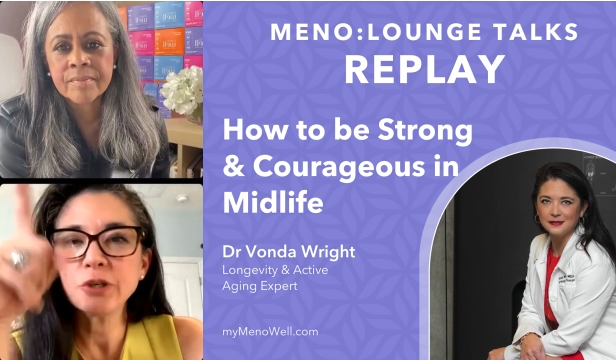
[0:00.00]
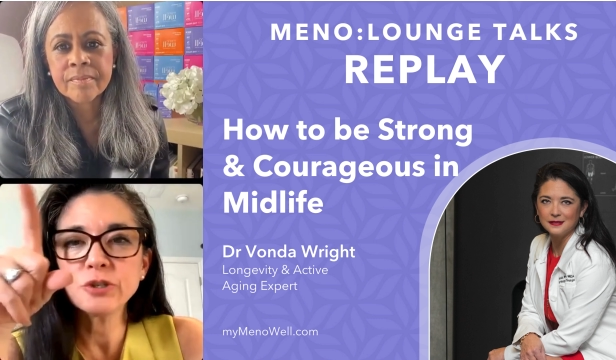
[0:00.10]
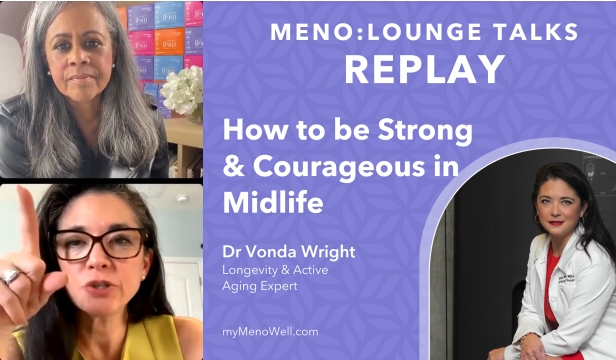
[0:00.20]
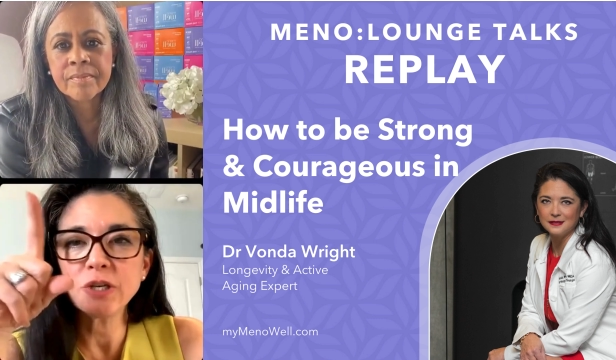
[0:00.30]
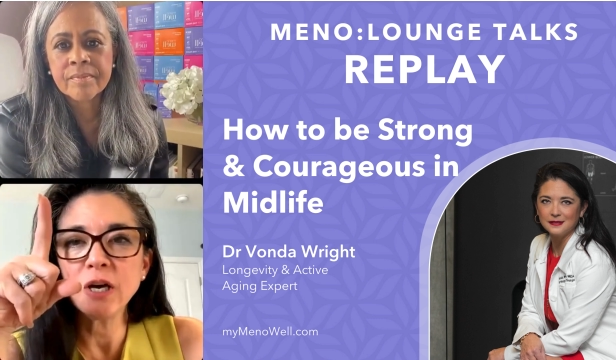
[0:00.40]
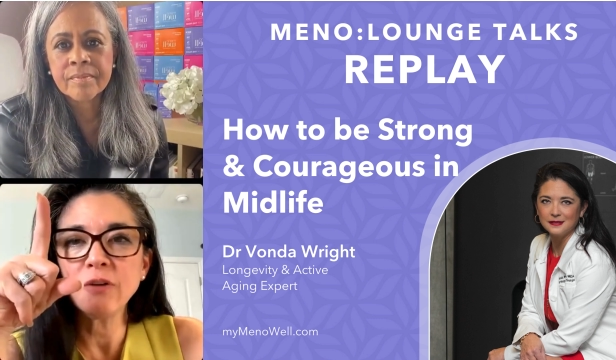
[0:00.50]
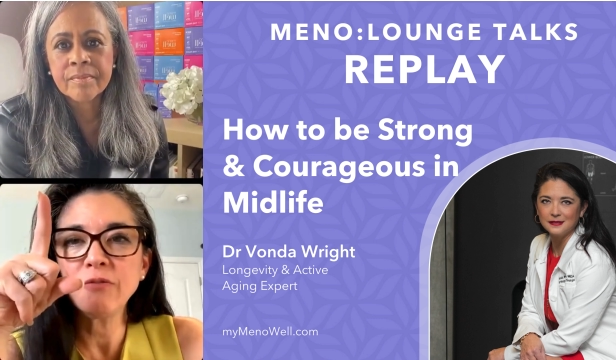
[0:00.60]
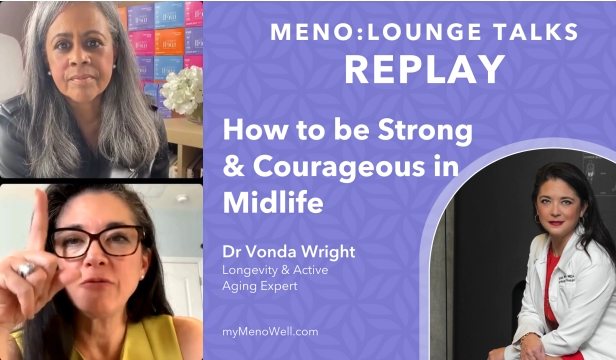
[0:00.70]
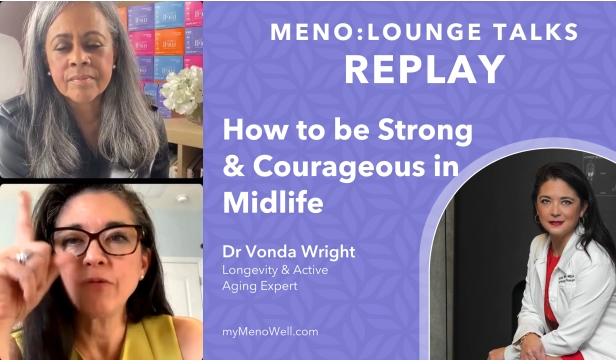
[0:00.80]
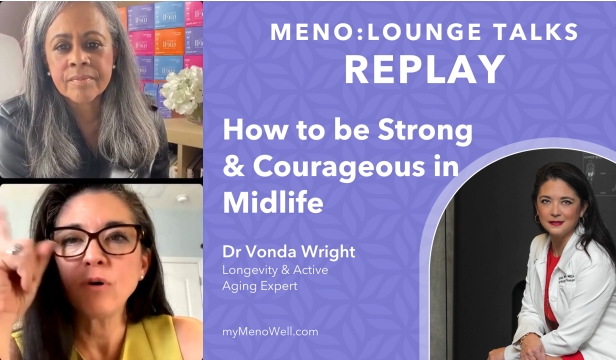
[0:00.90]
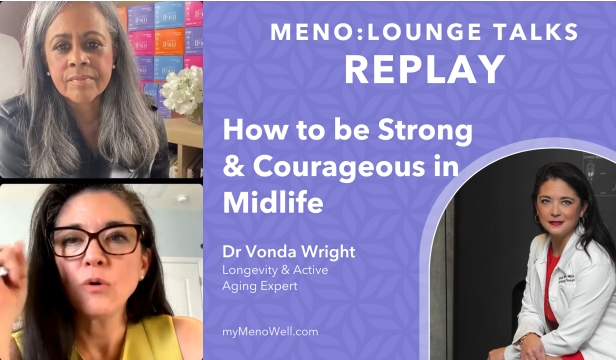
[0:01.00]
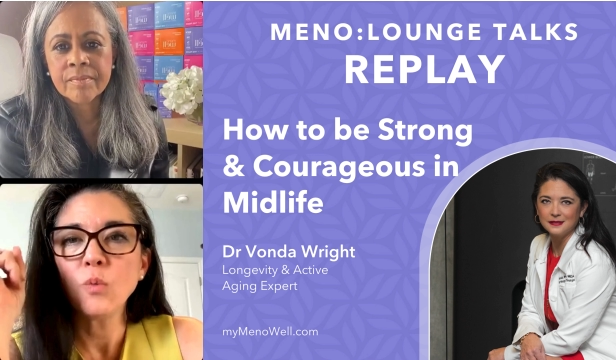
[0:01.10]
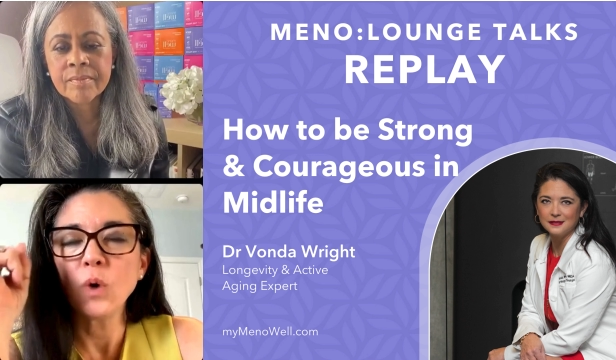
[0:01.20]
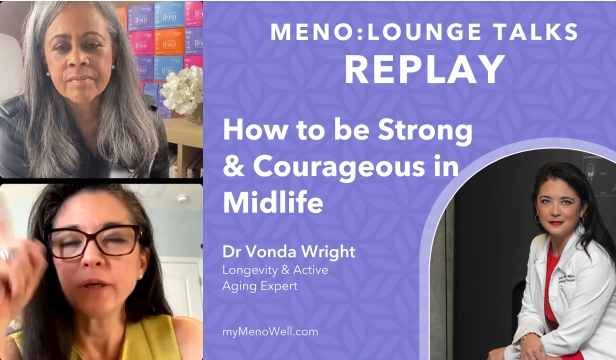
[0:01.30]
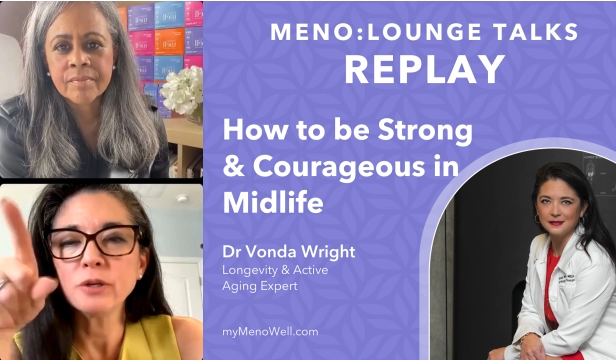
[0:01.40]
Speaker 1: yourself
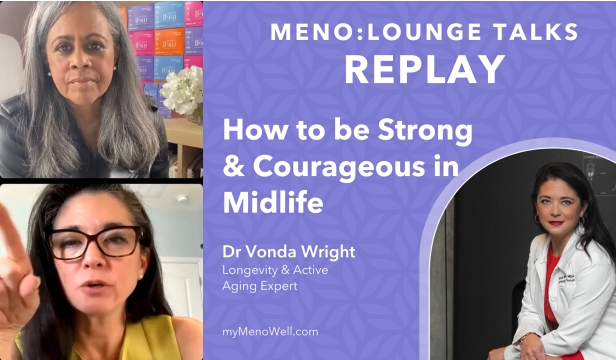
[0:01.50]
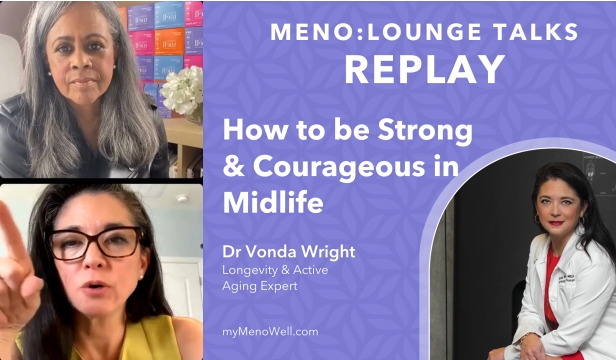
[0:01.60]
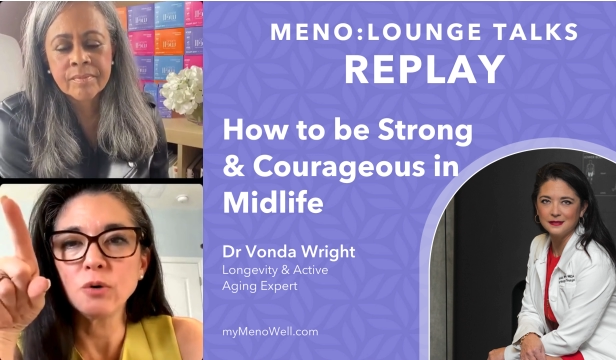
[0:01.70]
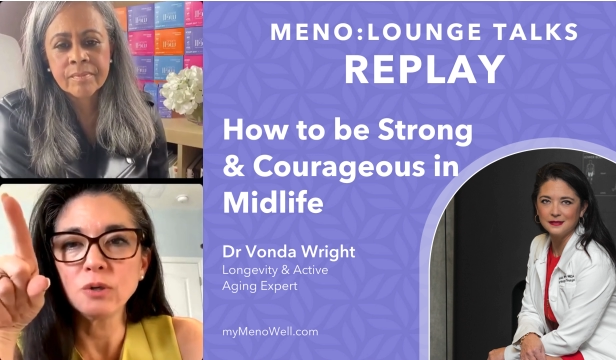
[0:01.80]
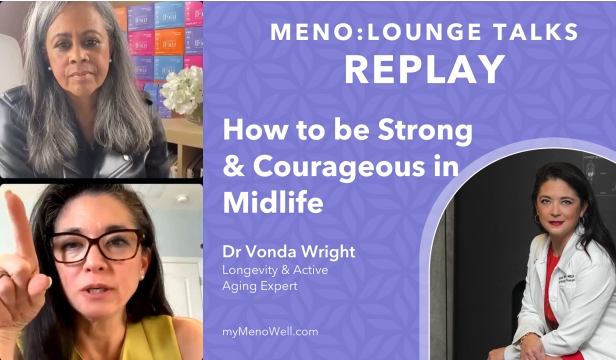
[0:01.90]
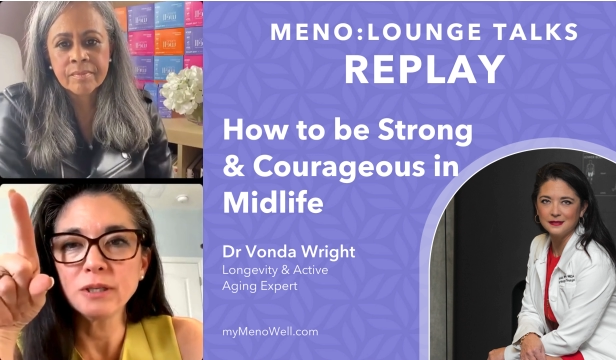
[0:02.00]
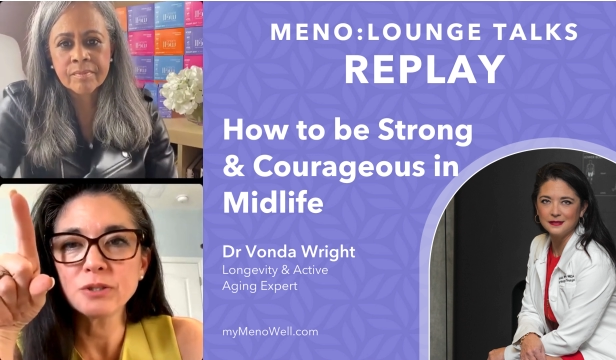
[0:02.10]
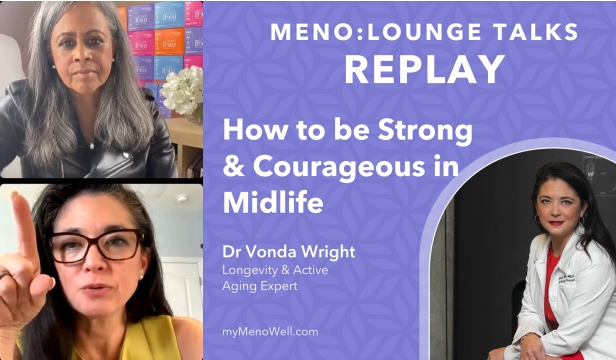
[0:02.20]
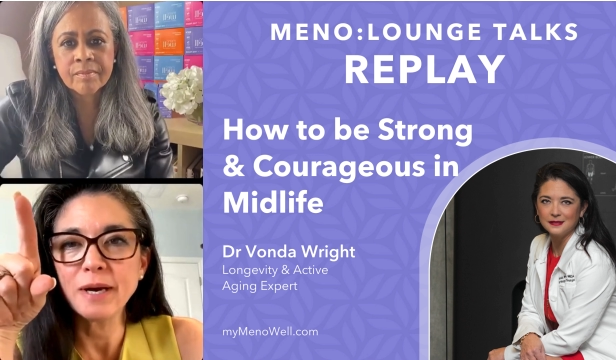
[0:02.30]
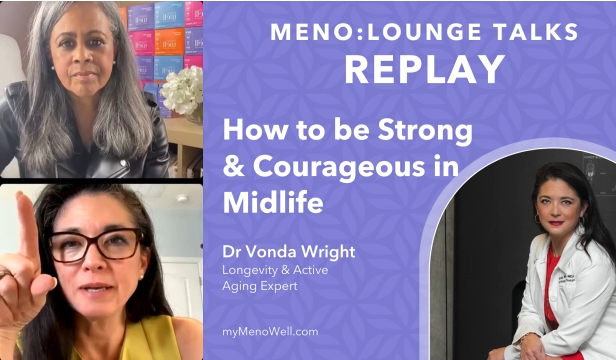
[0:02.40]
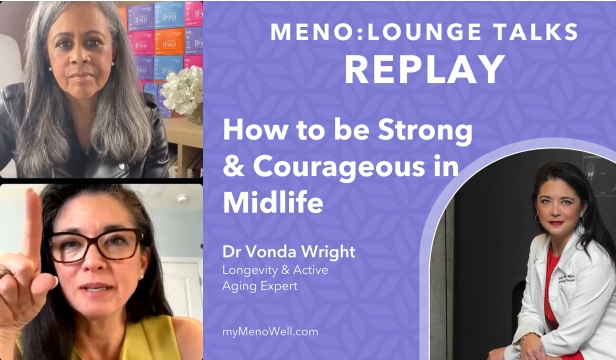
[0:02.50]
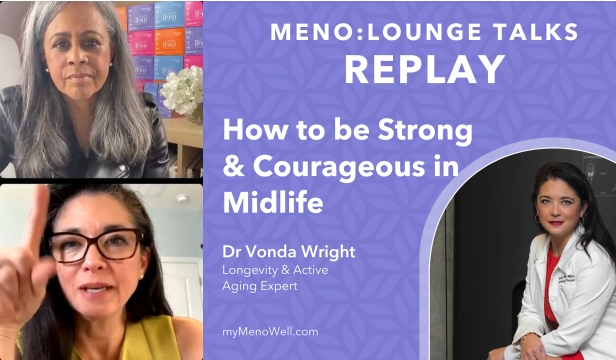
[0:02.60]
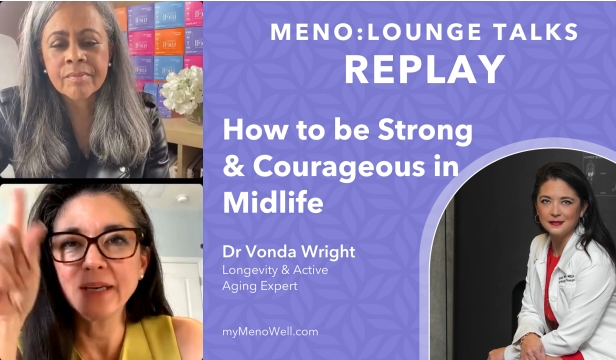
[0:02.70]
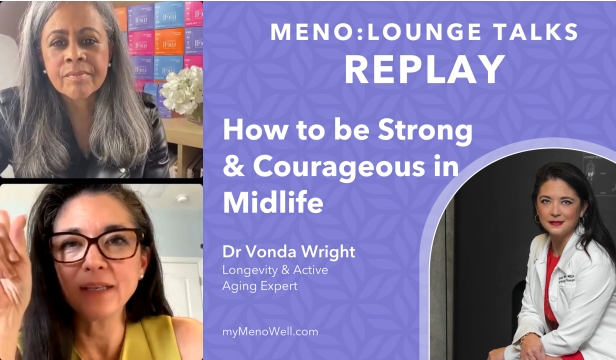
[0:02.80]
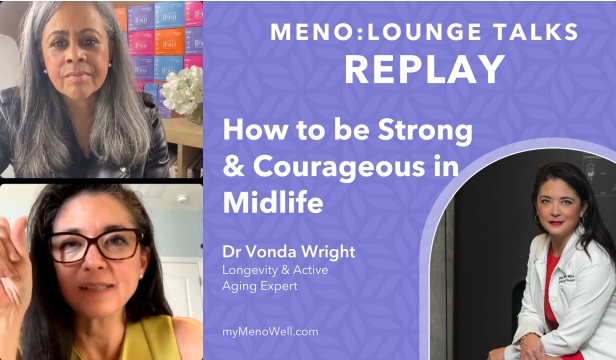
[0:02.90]
what your goal is, right?
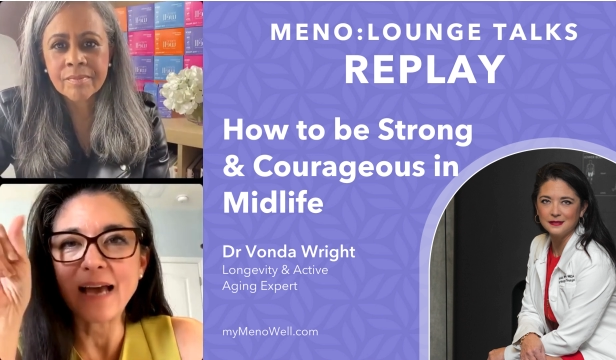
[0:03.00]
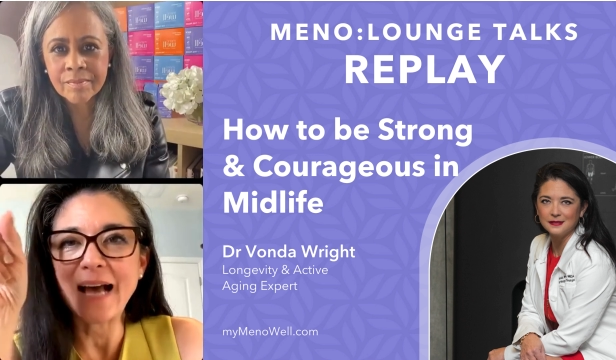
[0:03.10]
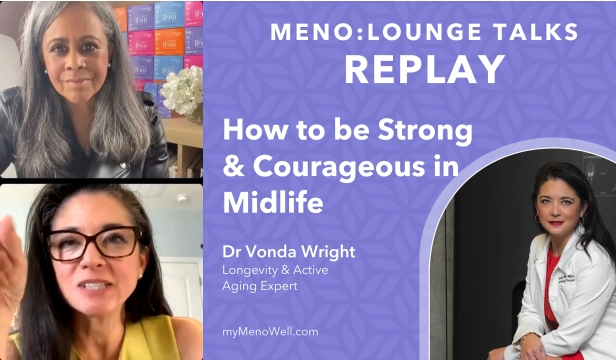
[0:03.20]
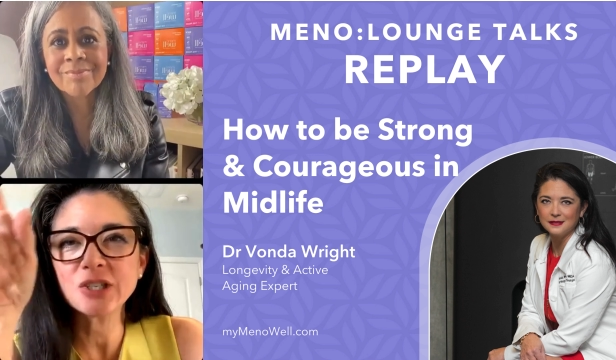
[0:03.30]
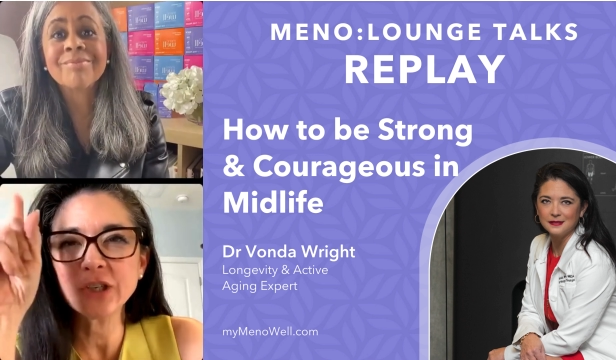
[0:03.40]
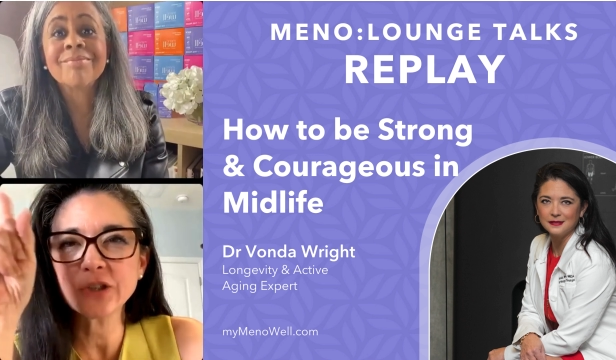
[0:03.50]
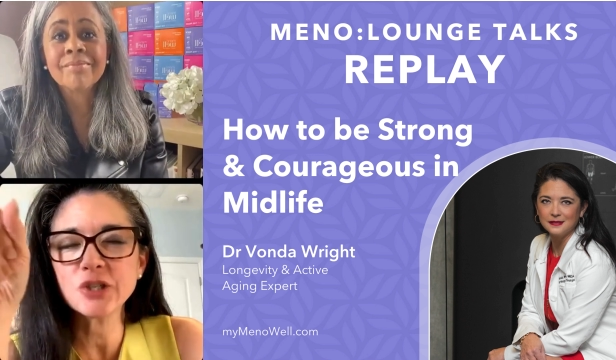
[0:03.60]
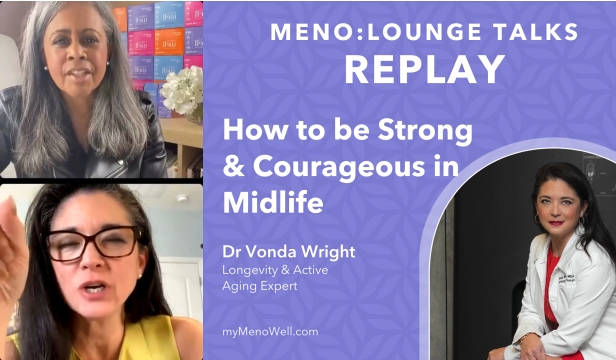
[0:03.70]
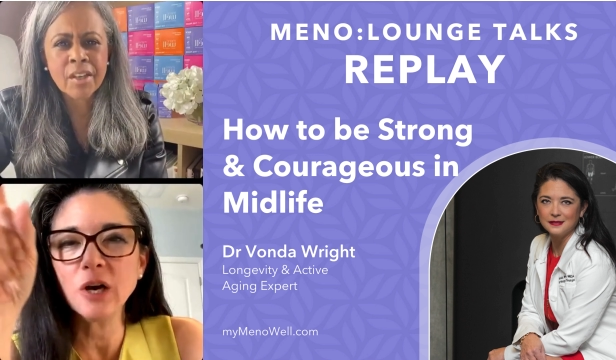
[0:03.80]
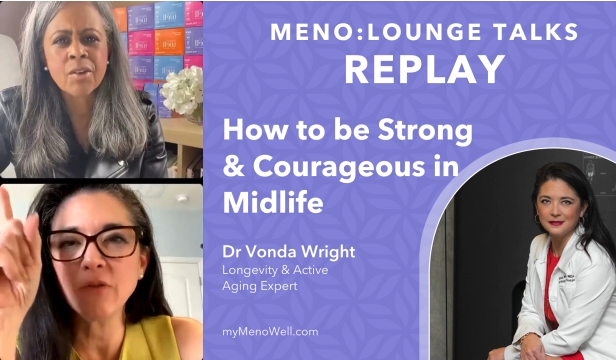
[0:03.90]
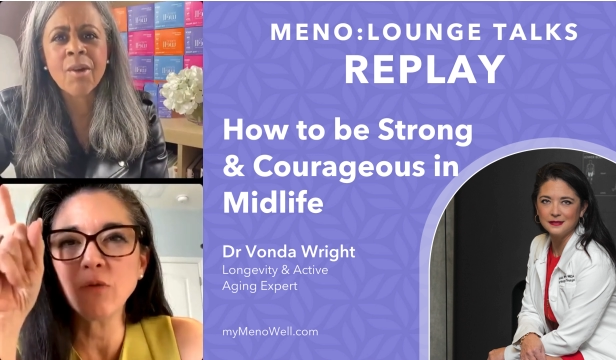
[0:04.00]
Ladies, mm-hmm. ask yourself